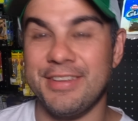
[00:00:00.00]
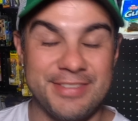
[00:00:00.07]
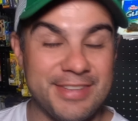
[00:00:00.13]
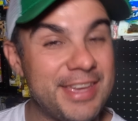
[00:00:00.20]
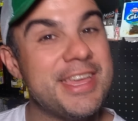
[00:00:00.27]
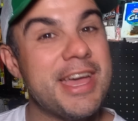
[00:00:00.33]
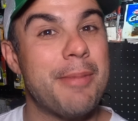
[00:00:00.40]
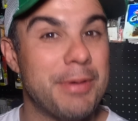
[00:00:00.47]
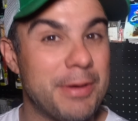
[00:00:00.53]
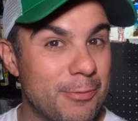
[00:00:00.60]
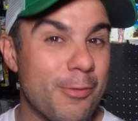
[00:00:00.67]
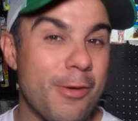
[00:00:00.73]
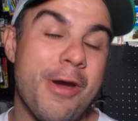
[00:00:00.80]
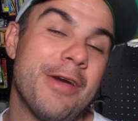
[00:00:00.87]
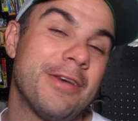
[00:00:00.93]
to say, yep,
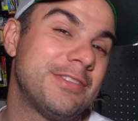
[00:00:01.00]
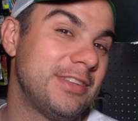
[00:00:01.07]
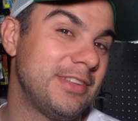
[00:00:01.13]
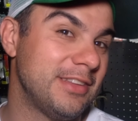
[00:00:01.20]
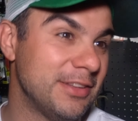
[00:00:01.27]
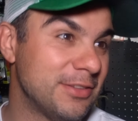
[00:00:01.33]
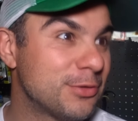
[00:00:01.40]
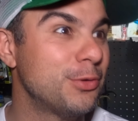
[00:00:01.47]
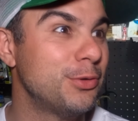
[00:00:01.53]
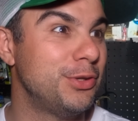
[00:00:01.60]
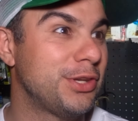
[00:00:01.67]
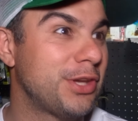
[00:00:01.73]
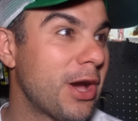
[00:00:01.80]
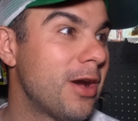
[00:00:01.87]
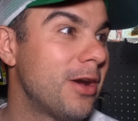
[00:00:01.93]
it works, it's good
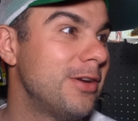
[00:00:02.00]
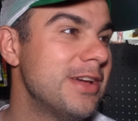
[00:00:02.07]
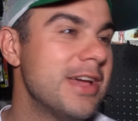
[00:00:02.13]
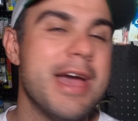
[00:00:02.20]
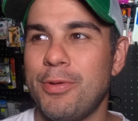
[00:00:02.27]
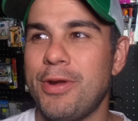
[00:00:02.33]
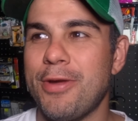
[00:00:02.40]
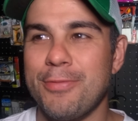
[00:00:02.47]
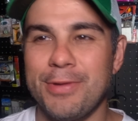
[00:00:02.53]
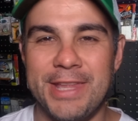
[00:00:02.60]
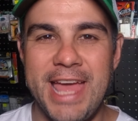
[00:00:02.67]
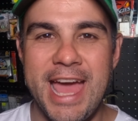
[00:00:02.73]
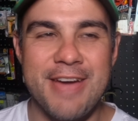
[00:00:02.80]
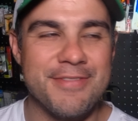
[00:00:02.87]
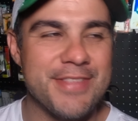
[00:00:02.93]
to go. We don't
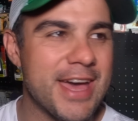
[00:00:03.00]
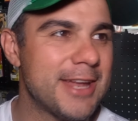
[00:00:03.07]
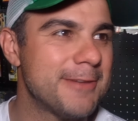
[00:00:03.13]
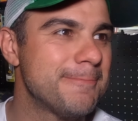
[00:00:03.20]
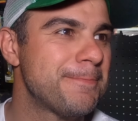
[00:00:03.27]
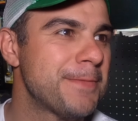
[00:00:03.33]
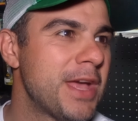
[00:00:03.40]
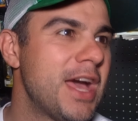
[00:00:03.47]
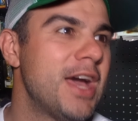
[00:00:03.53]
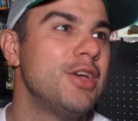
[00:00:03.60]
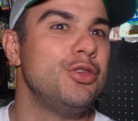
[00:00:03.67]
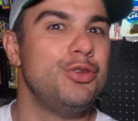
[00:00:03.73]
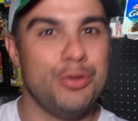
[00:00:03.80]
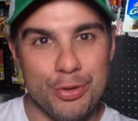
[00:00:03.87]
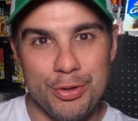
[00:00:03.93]
really have that
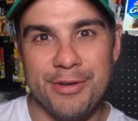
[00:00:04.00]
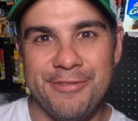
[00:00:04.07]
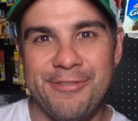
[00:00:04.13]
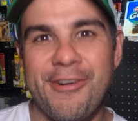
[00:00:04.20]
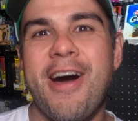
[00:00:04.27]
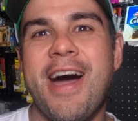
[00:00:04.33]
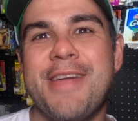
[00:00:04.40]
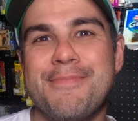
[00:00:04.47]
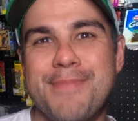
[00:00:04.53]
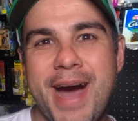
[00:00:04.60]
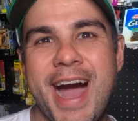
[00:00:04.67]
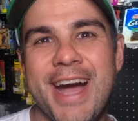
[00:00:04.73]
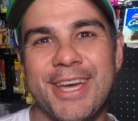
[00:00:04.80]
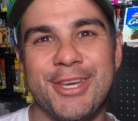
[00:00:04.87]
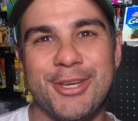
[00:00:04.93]
unified
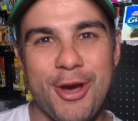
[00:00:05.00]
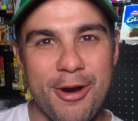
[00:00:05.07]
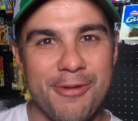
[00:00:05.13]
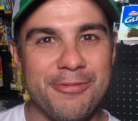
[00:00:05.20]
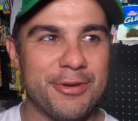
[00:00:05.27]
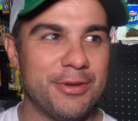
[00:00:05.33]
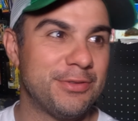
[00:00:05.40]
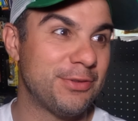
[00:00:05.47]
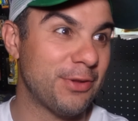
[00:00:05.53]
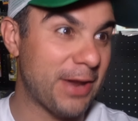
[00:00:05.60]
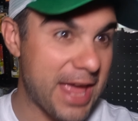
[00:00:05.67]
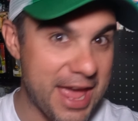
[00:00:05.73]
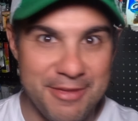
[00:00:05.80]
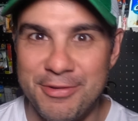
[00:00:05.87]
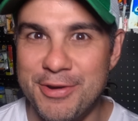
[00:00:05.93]
market confidence.
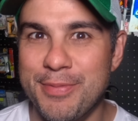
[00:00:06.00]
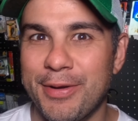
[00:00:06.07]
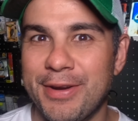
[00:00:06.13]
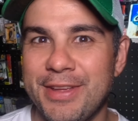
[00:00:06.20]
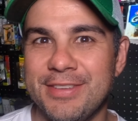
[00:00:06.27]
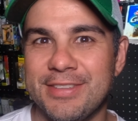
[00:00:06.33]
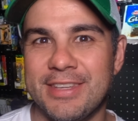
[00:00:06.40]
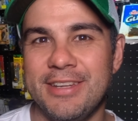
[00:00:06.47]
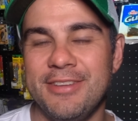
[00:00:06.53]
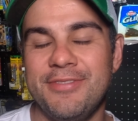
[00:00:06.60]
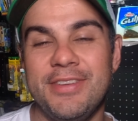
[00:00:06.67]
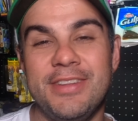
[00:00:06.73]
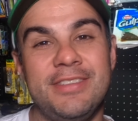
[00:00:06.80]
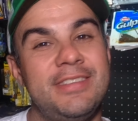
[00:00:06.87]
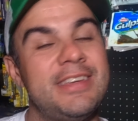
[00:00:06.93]
Not everybody is
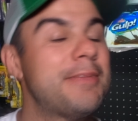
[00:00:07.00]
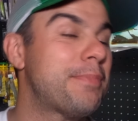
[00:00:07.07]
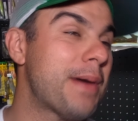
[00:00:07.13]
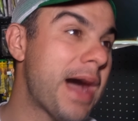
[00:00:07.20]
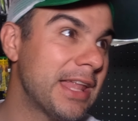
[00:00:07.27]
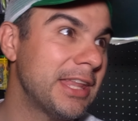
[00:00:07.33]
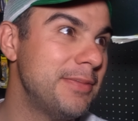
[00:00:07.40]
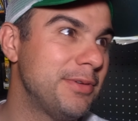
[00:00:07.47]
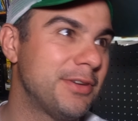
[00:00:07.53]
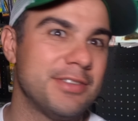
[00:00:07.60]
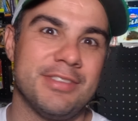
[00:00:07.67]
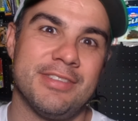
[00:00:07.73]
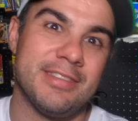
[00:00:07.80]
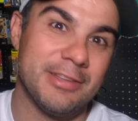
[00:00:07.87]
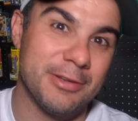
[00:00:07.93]
convinced yet, partly
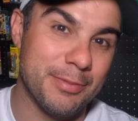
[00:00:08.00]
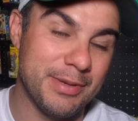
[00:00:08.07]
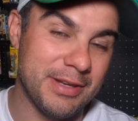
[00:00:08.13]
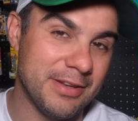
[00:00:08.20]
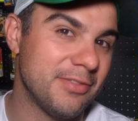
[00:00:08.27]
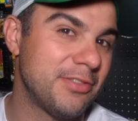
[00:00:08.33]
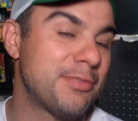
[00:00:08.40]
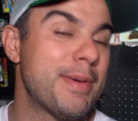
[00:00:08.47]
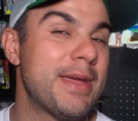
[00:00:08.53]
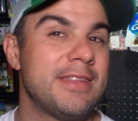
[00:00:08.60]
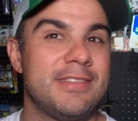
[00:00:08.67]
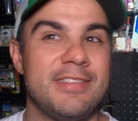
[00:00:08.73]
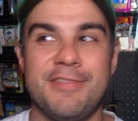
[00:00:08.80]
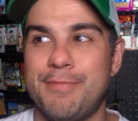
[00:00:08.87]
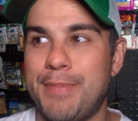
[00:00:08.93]
because it's a little bit
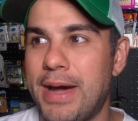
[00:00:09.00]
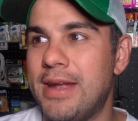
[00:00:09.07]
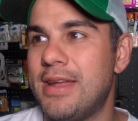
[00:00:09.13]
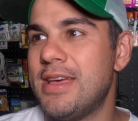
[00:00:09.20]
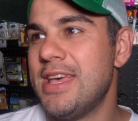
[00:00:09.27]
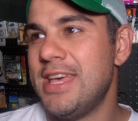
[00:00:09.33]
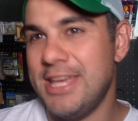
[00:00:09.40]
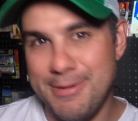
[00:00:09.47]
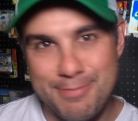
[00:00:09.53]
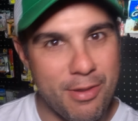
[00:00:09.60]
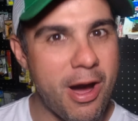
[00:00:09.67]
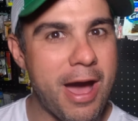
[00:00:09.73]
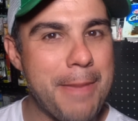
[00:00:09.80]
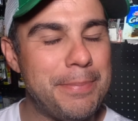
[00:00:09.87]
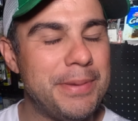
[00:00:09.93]
expensive, but in
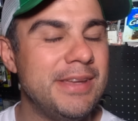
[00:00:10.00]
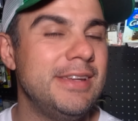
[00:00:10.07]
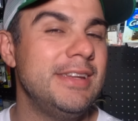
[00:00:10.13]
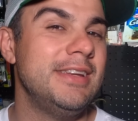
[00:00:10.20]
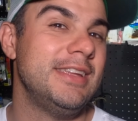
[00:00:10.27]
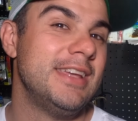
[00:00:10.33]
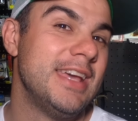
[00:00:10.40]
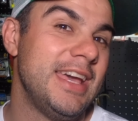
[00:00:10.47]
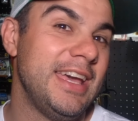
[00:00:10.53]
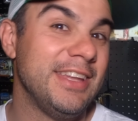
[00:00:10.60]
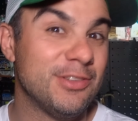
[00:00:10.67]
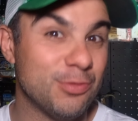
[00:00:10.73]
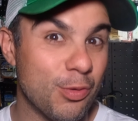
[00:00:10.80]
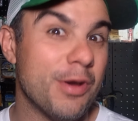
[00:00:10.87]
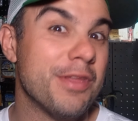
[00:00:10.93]
my opinion,
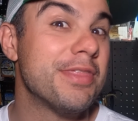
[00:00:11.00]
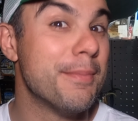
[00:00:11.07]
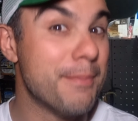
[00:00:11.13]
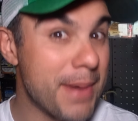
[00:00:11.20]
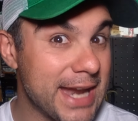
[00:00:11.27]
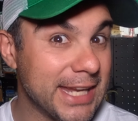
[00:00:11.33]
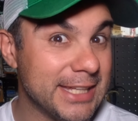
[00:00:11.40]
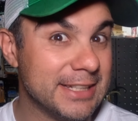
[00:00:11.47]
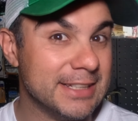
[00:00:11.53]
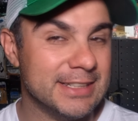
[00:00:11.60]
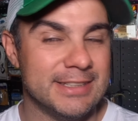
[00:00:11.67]
it's worth the money.